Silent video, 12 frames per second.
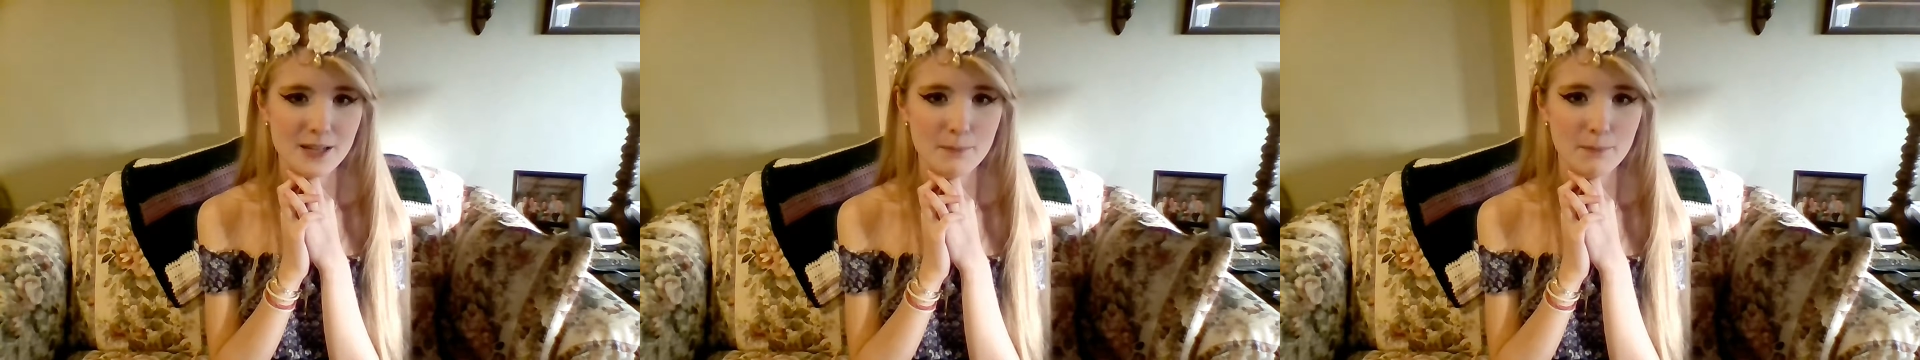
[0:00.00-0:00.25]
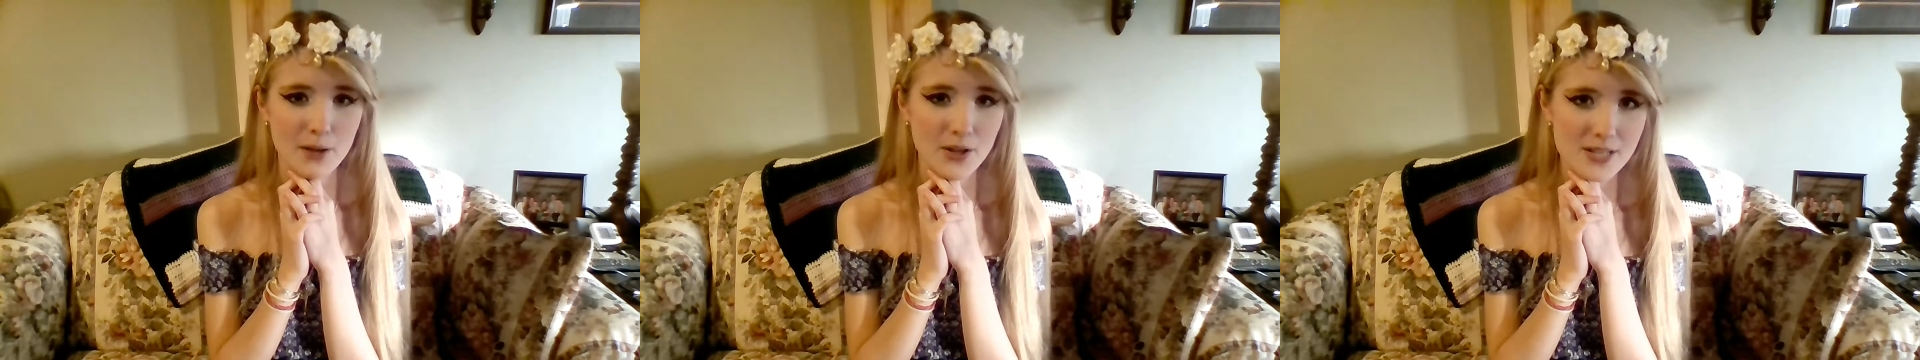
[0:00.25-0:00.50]

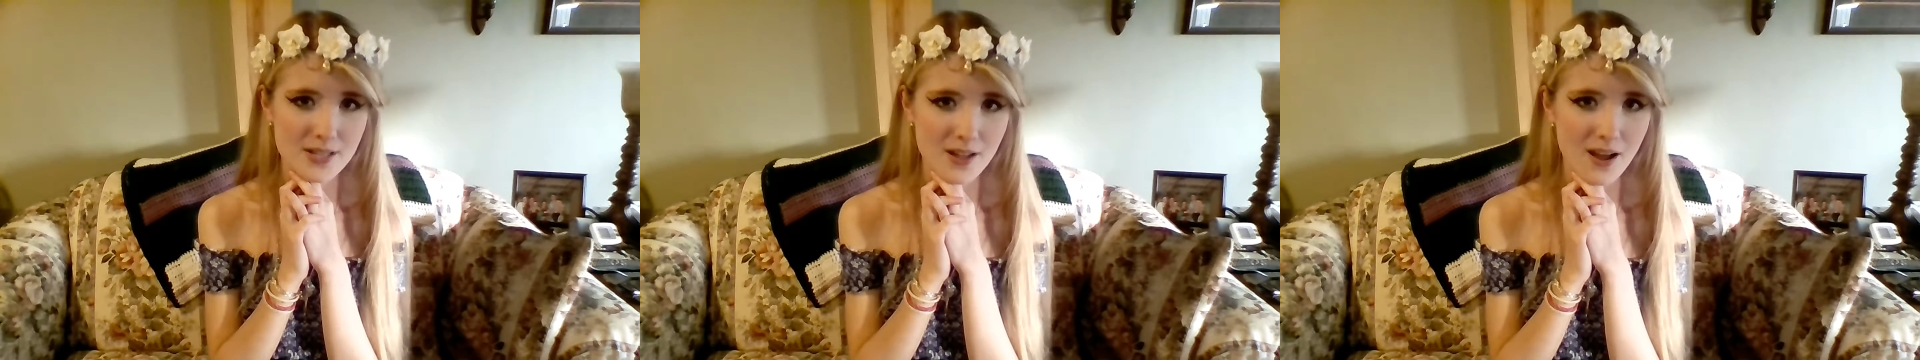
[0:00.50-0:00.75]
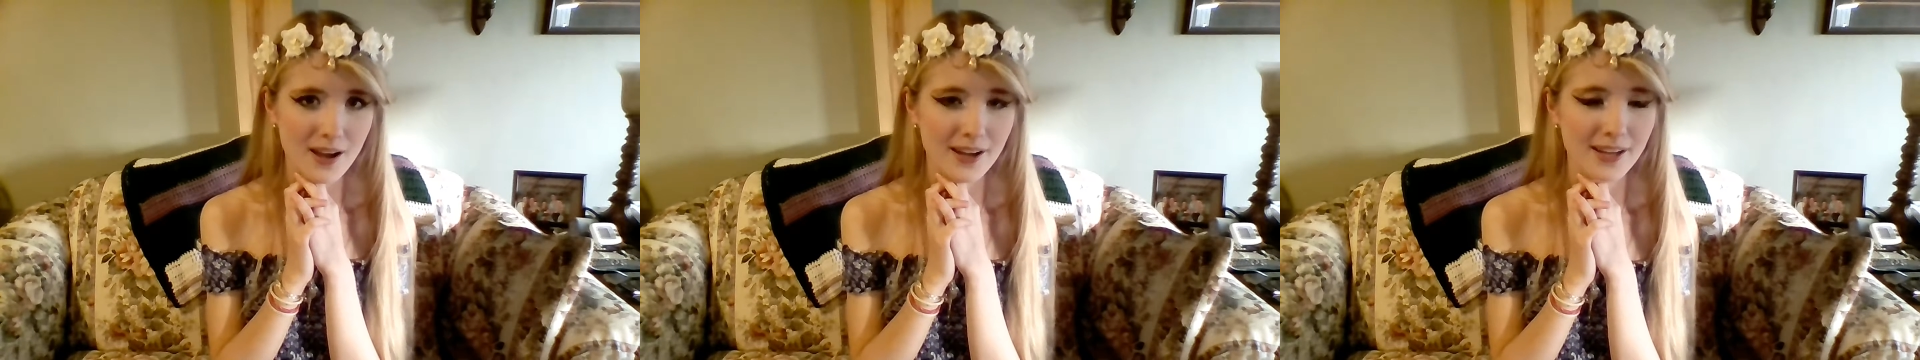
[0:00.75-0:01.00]
balls
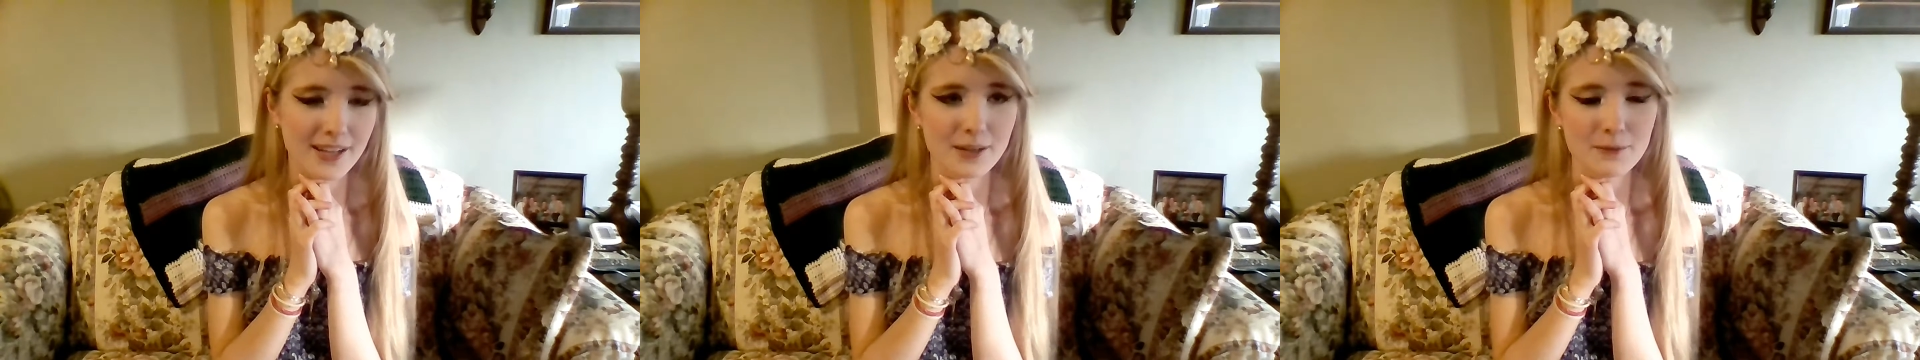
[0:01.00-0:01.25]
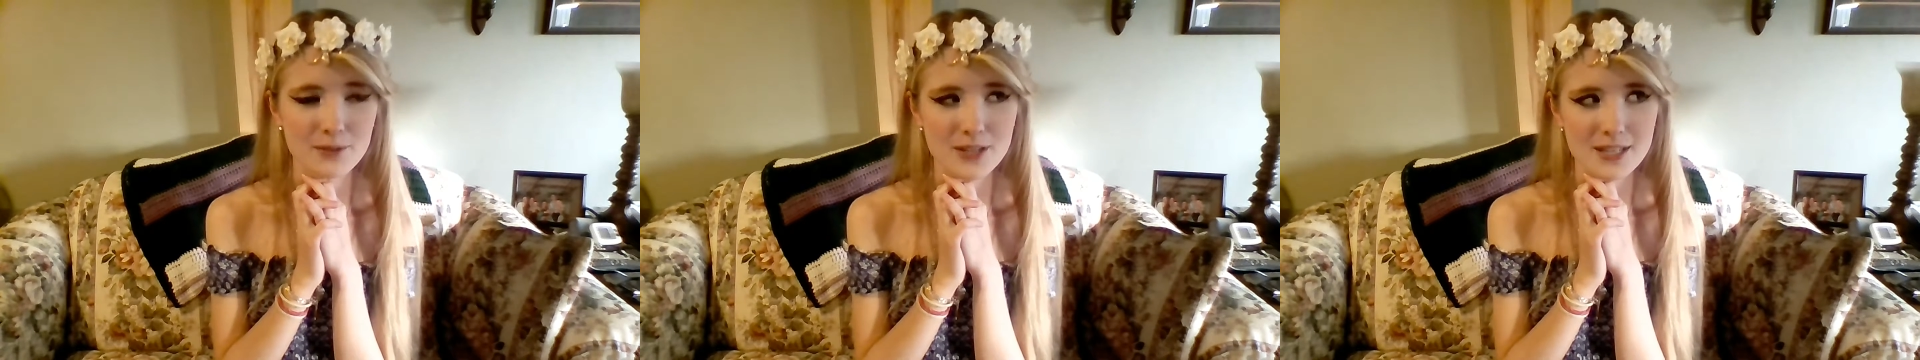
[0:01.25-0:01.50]
long and
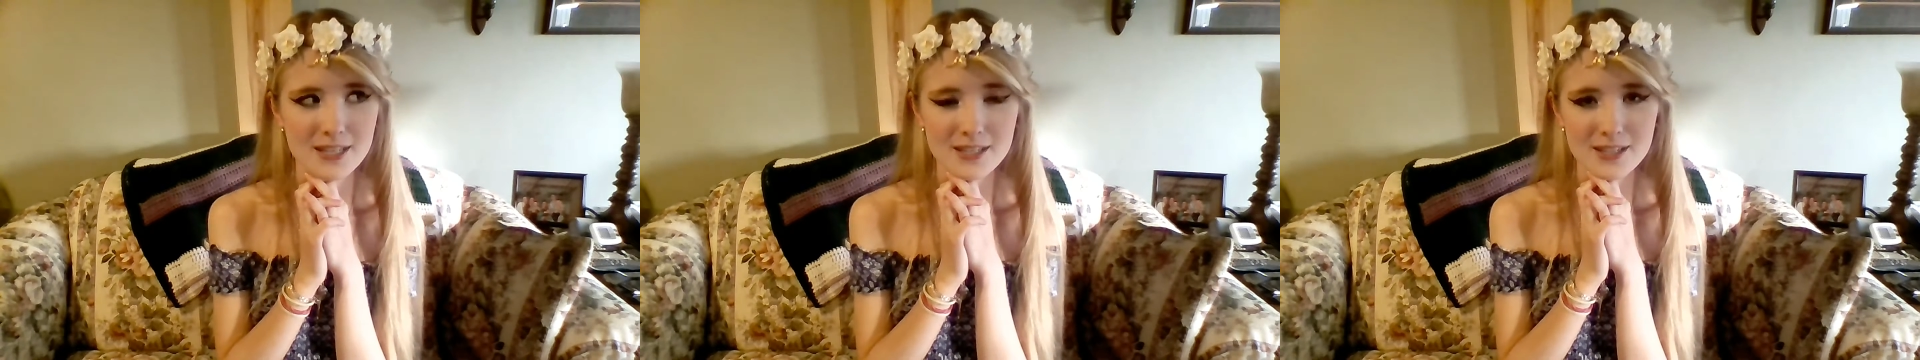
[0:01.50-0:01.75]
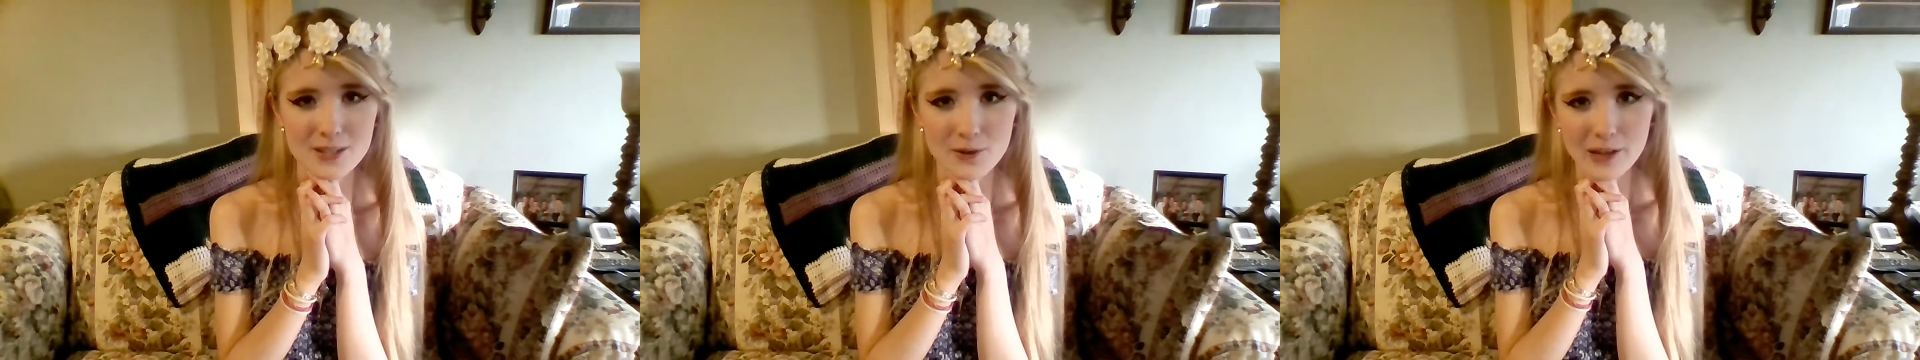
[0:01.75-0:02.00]
I'm just
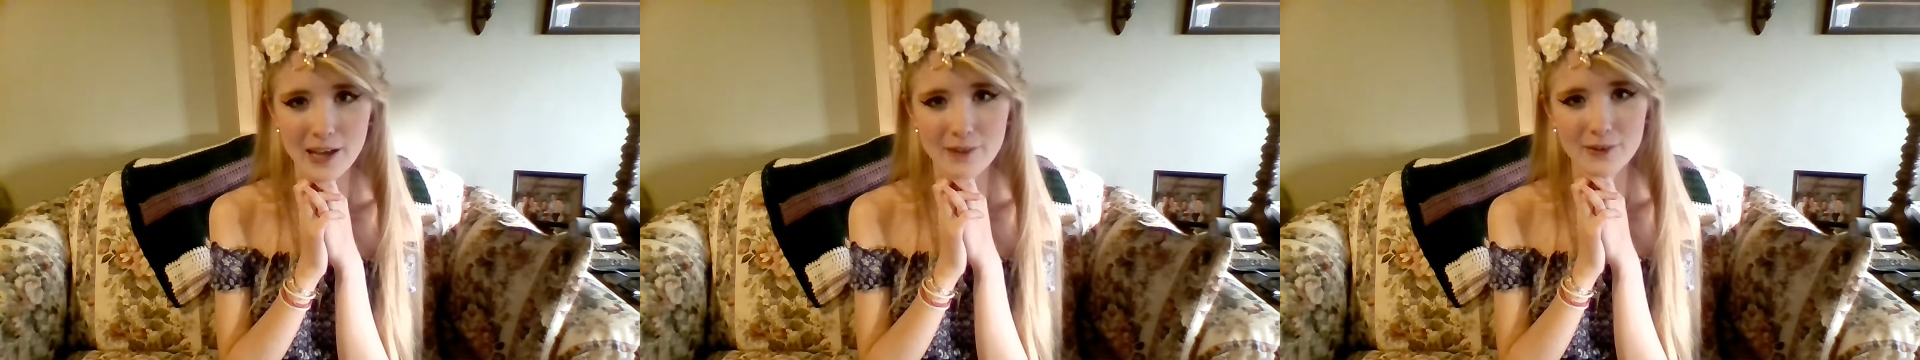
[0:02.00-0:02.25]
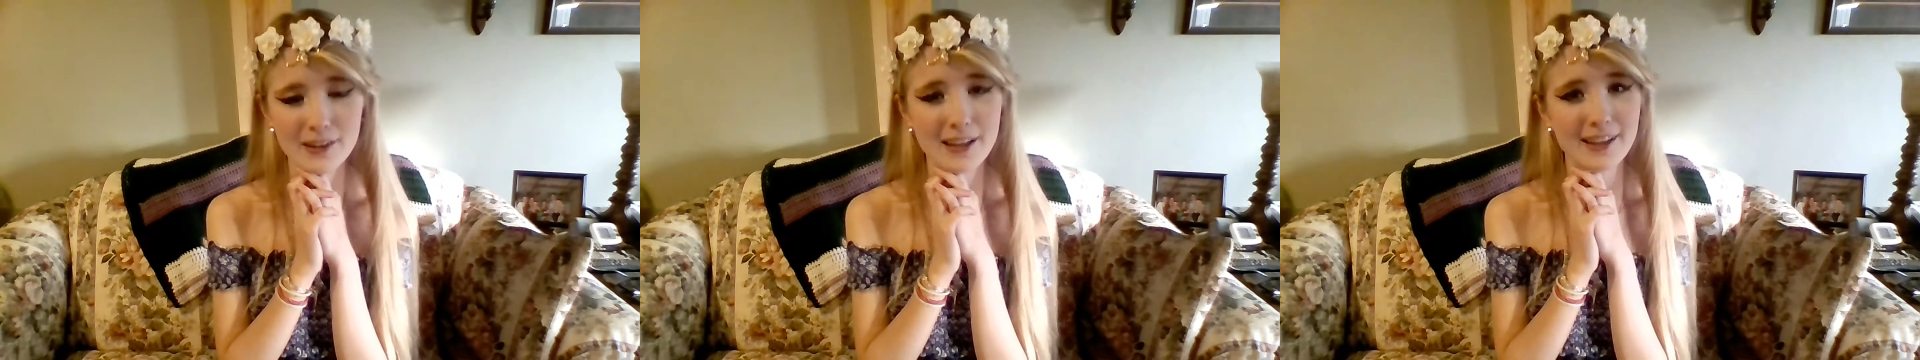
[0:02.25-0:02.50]
so
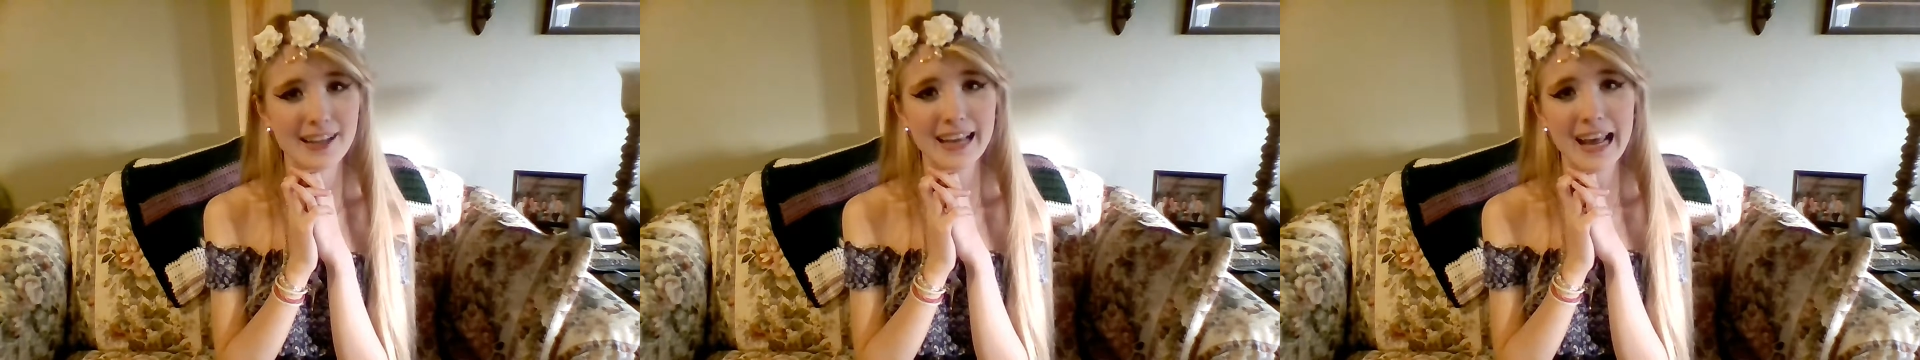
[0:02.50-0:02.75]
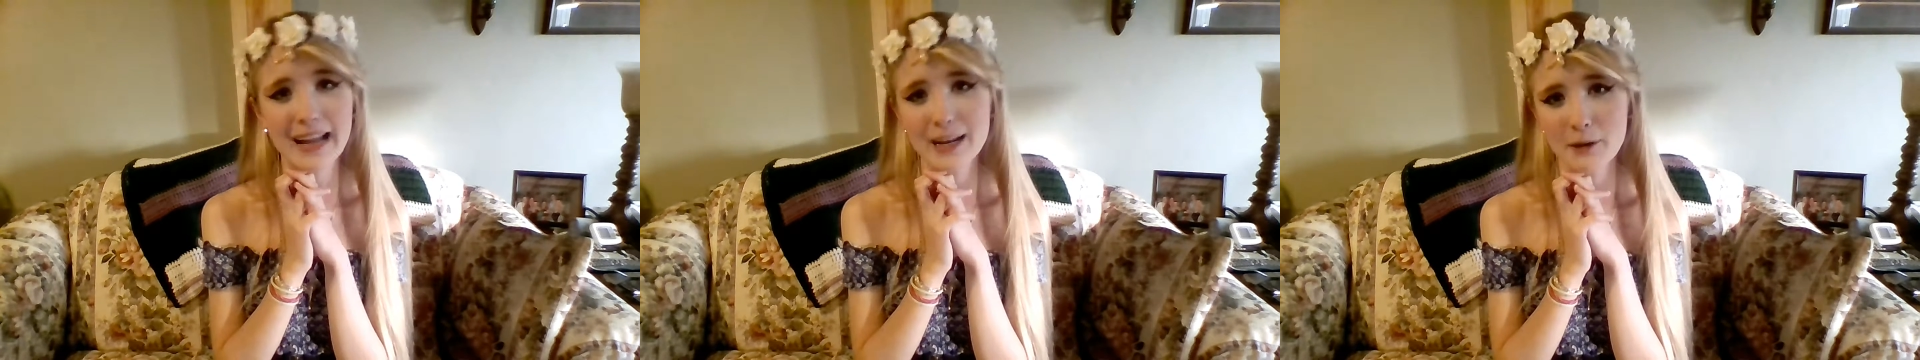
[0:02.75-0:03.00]
thankful that like
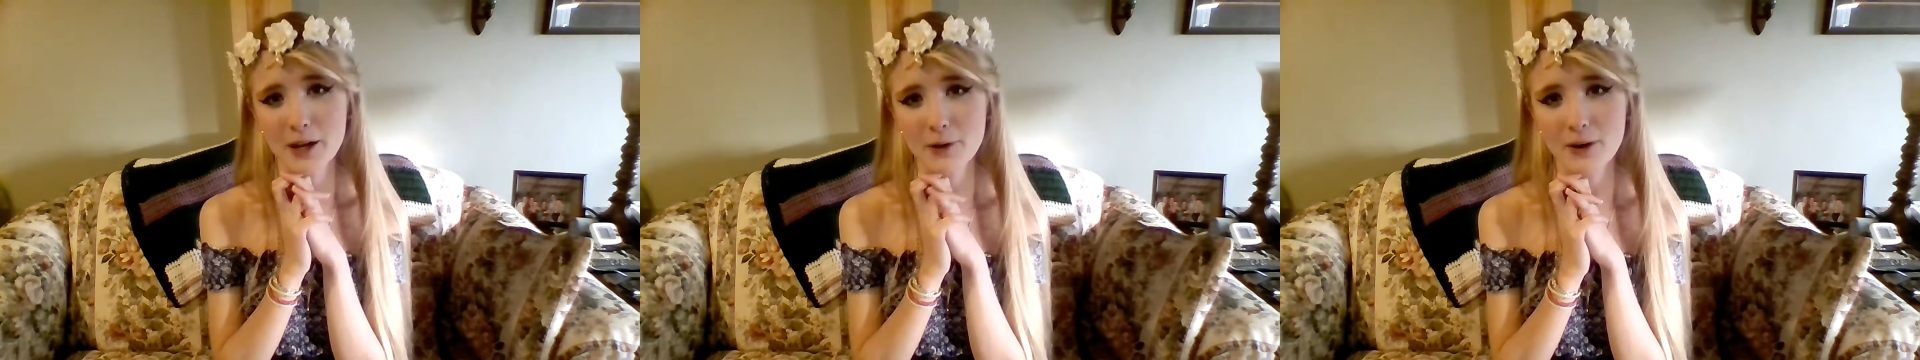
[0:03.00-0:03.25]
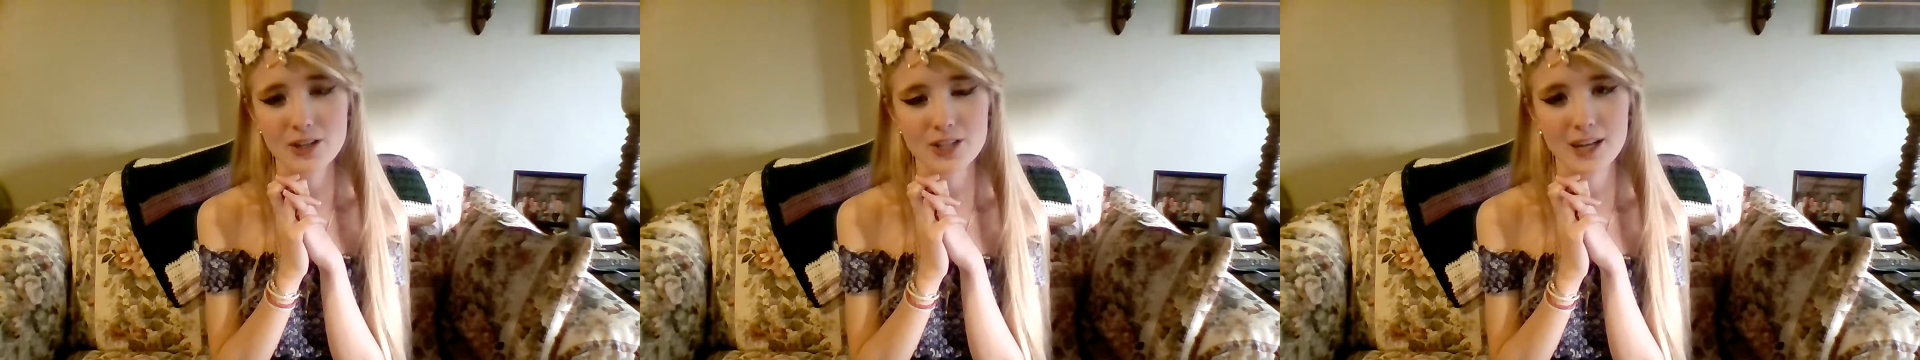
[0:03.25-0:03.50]
anybody
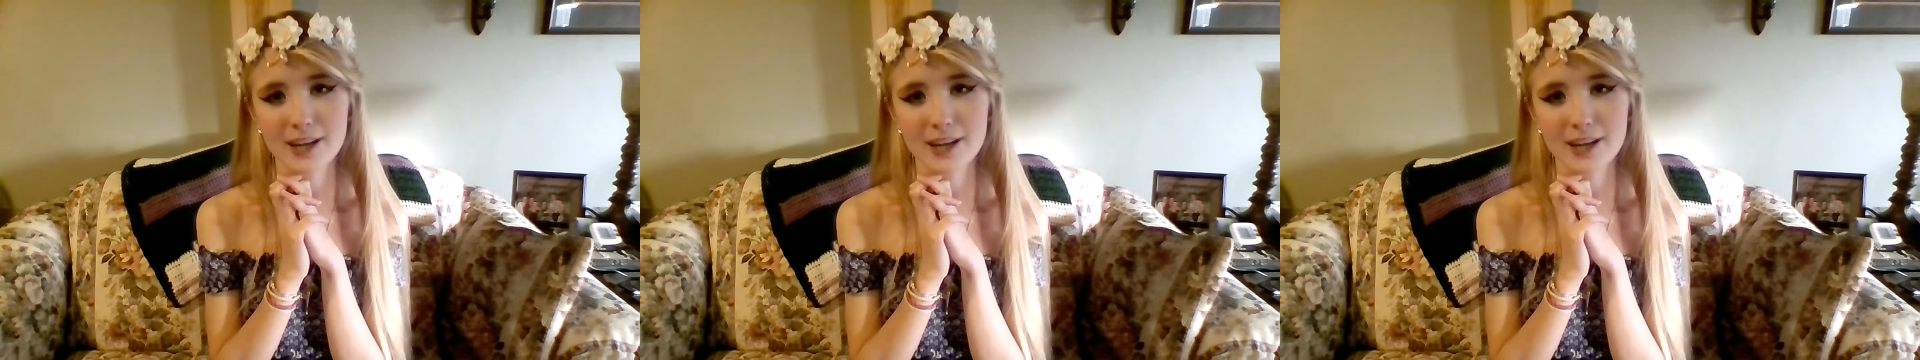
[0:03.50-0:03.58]
watched that.